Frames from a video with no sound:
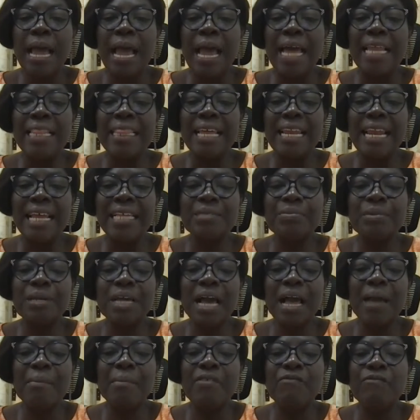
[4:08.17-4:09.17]
And that has
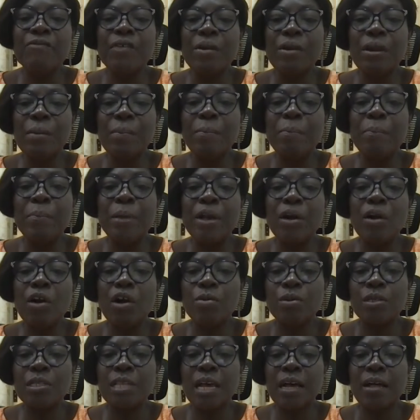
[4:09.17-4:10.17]
become a very big
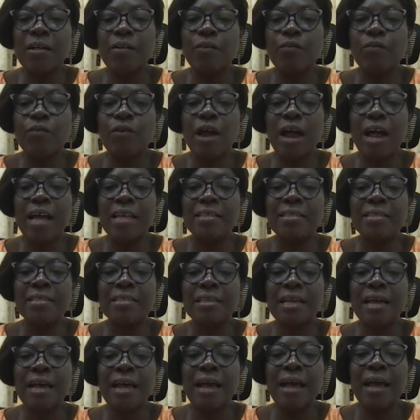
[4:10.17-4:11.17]
obstacle for us